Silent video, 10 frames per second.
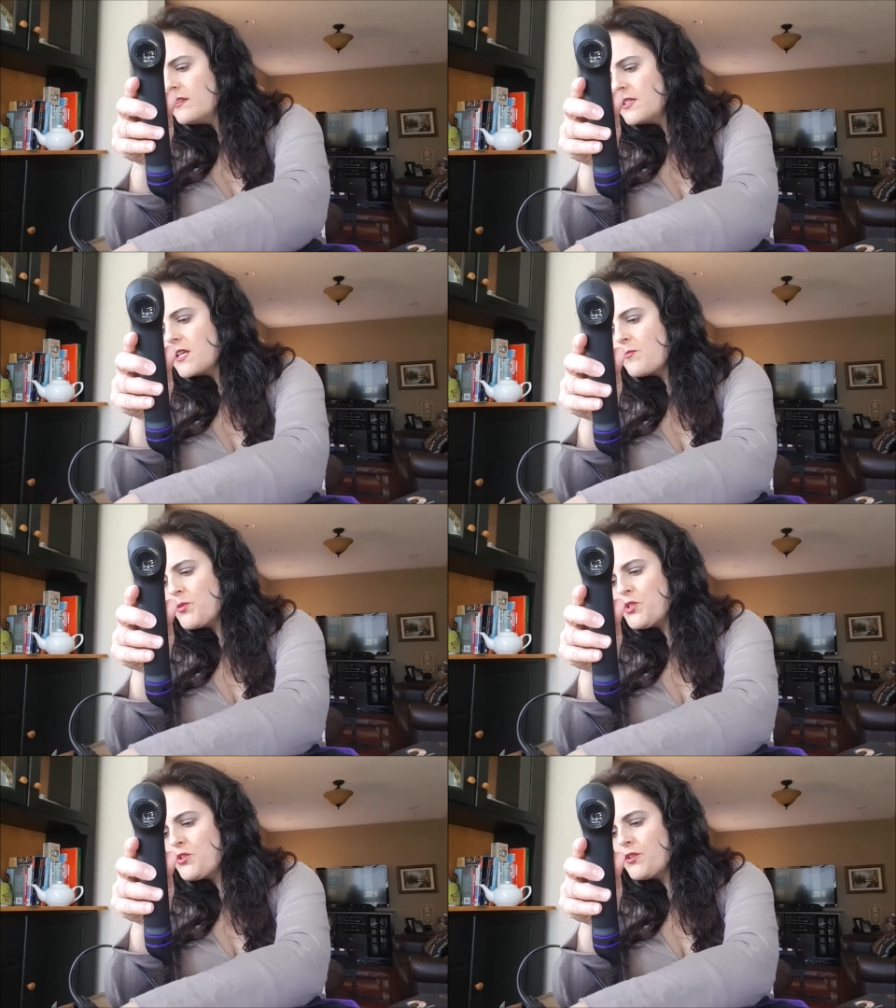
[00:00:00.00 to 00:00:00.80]
The
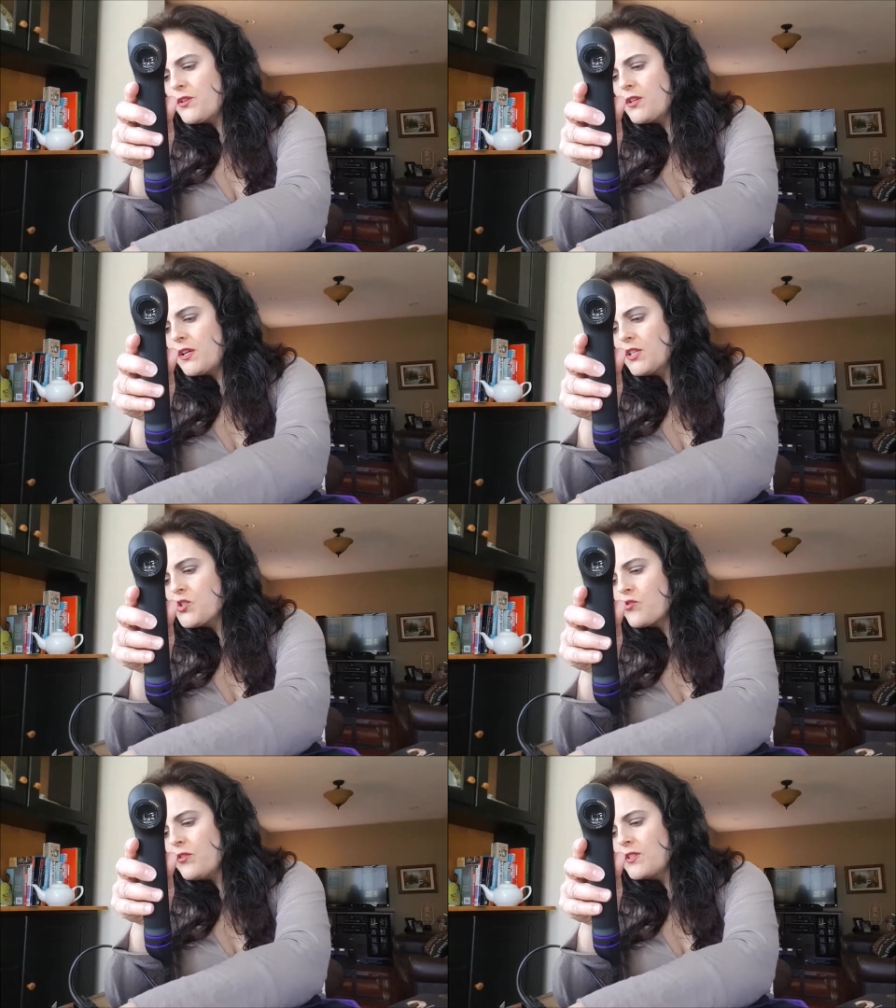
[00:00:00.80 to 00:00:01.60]
temperature
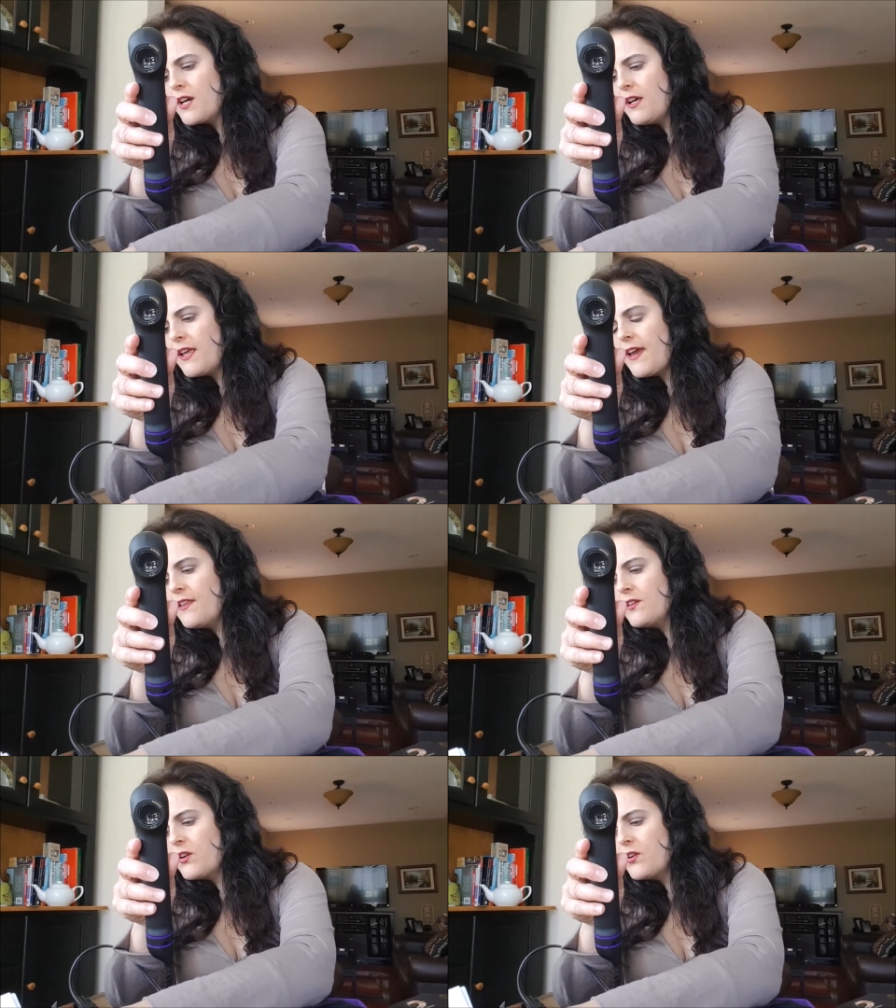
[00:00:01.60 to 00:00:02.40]
control dial
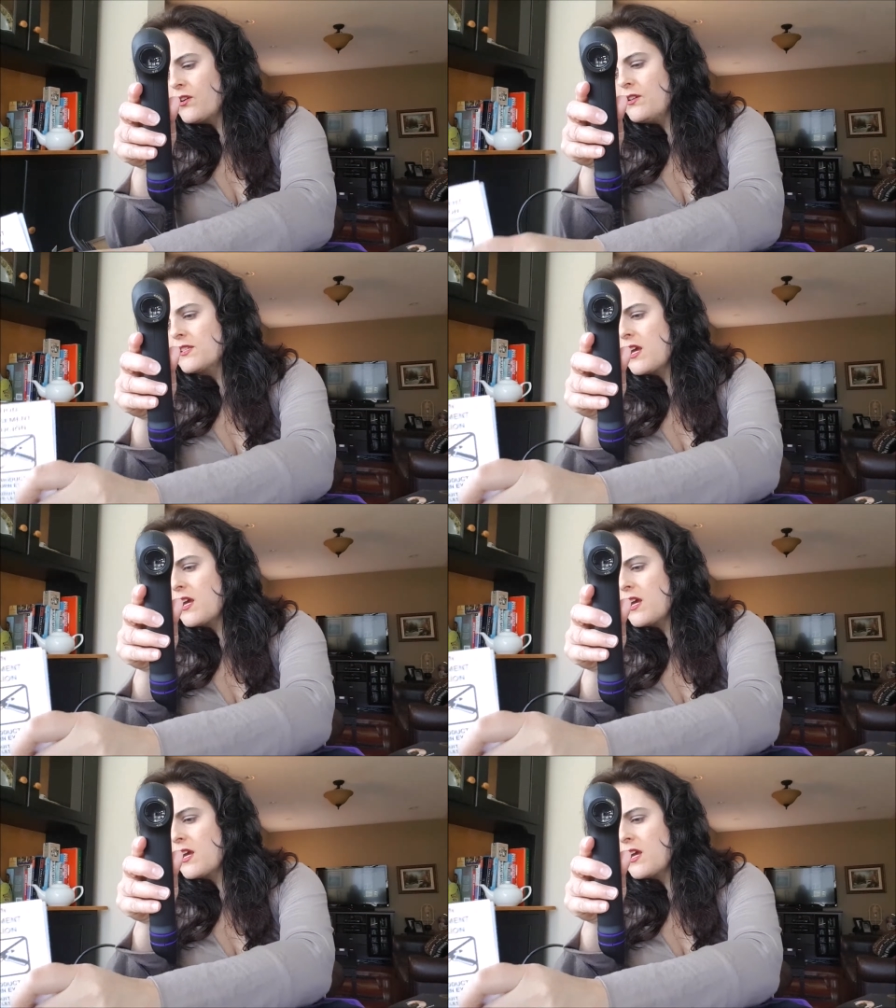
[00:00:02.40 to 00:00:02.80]
and the curl